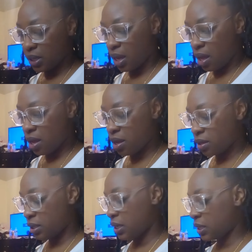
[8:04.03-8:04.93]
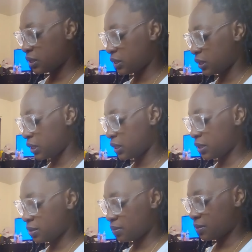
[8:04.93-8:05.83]
Uh, let's see.
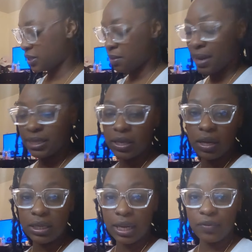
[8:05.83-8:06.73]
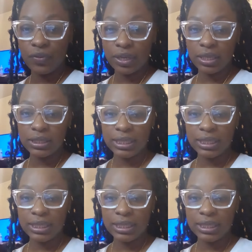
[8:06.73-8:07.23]
Somebody's all in their feelings,